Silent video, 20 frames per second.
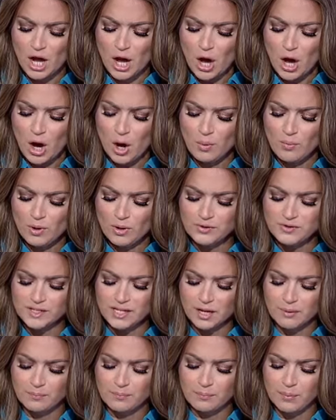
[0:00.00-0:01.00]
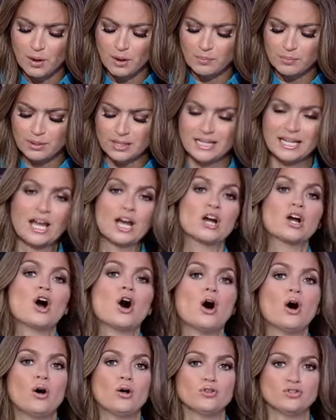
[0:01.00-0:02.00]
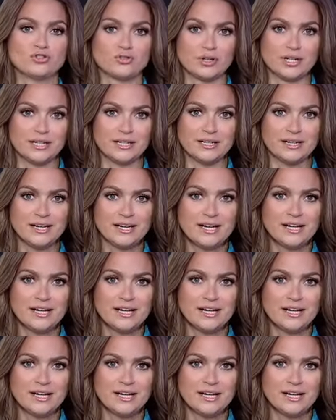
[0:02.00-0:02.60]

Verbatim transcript: almost like a bubbling cauldron.